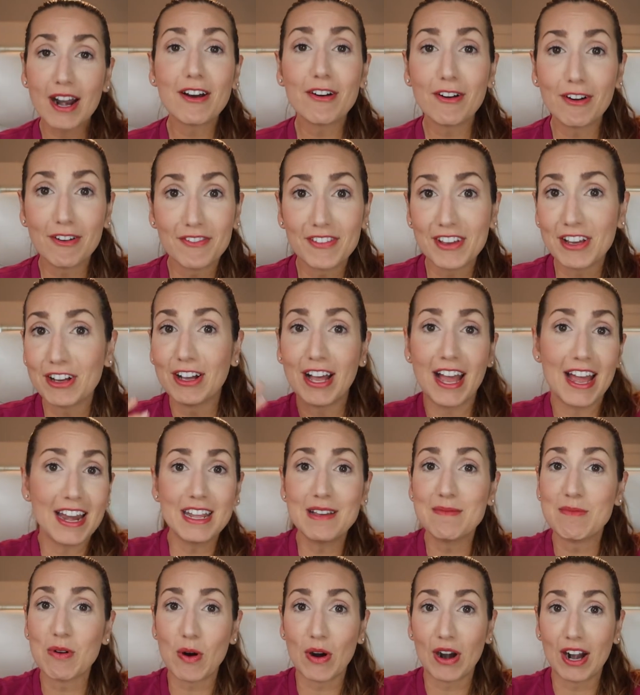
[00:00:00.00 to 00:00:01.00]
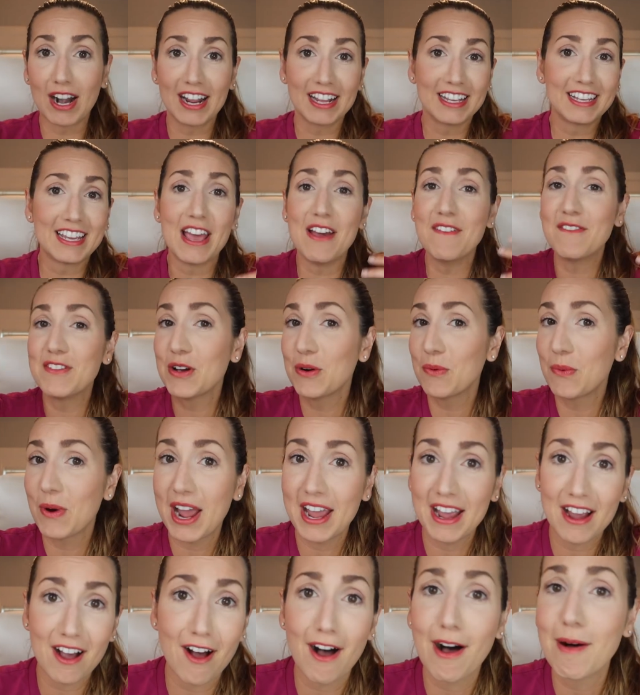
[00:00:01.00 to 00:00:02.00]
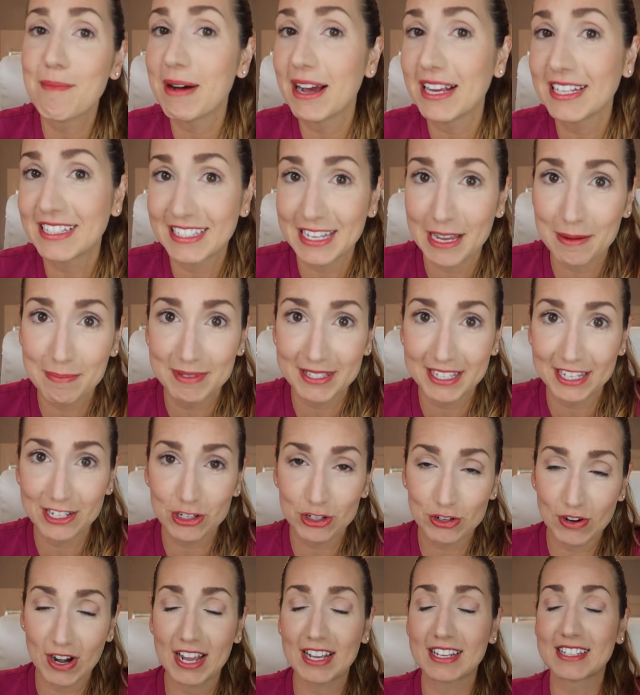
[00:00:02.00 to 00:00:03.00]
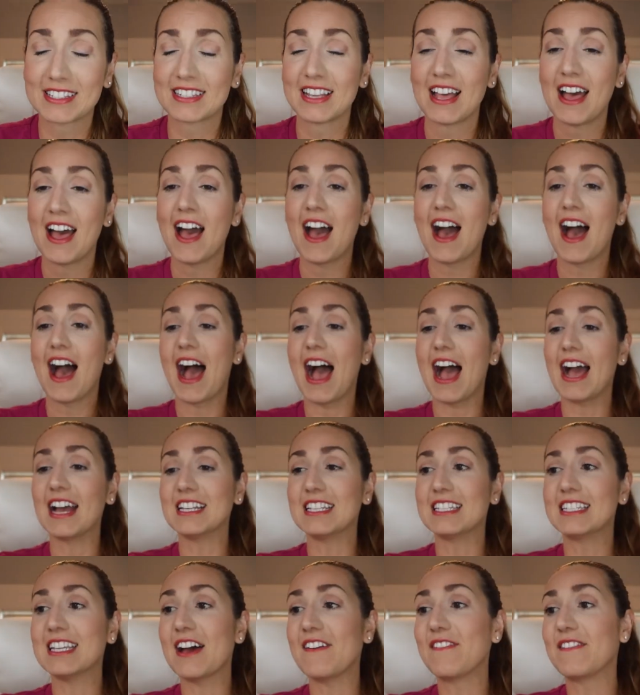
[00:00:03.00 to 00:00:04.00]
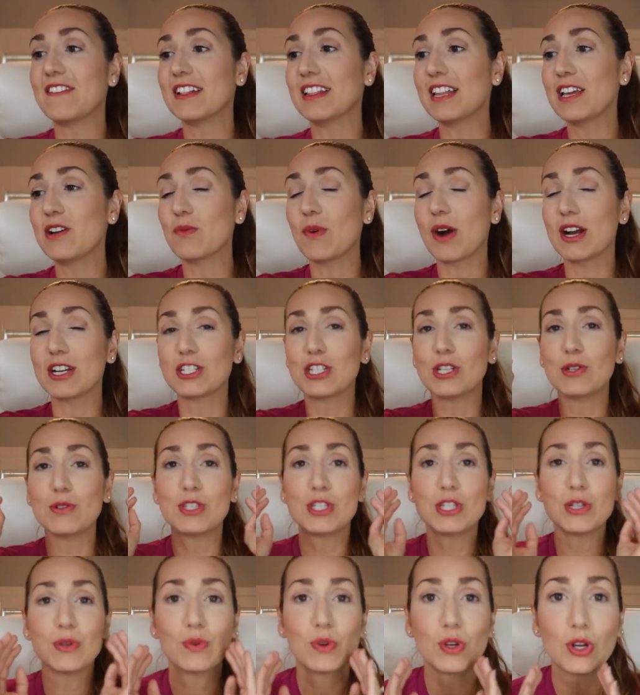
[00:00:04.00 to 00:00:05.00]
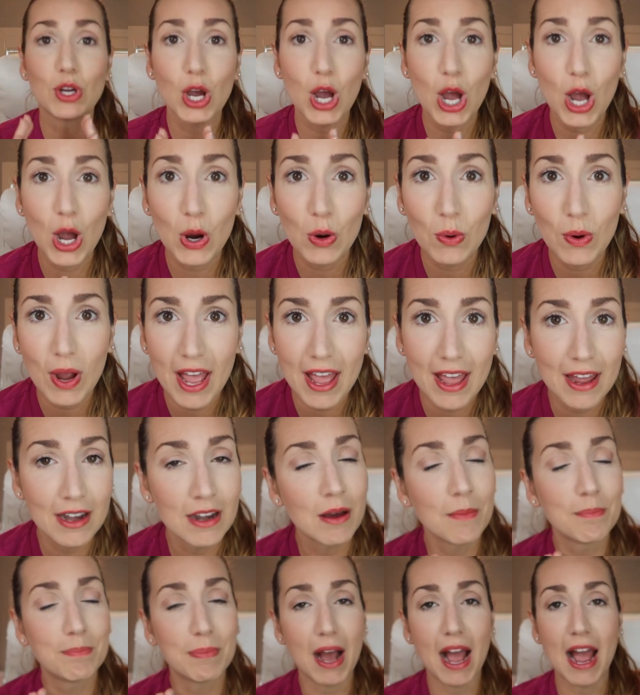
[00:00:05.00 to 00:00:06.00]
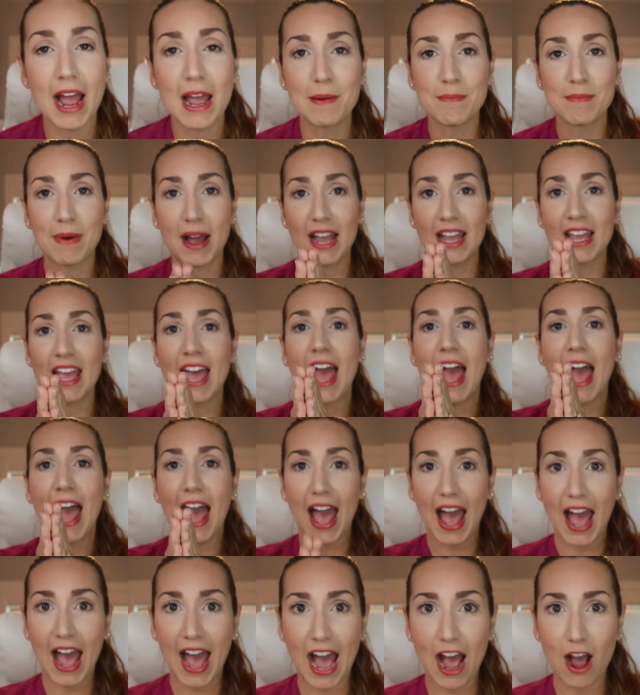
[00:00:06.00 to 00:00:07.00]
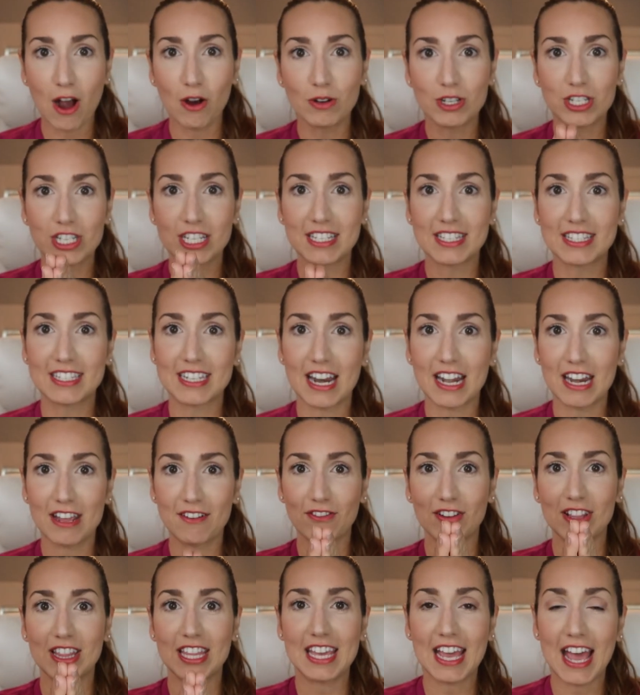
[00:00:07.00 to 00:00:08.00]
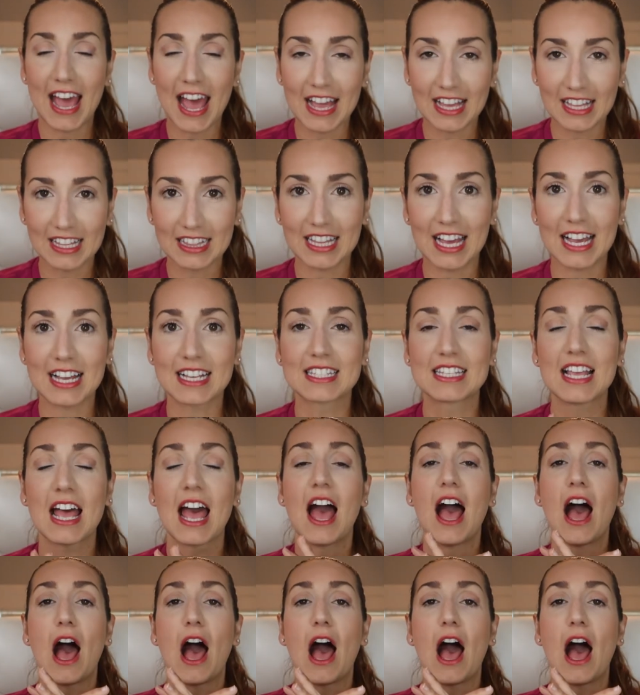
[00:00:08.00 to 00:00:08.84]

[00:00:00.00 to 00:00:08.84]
I reveal any more and give you away all my tips and tricks, I definitely want you to go and buy my How to Study for the NCLEX.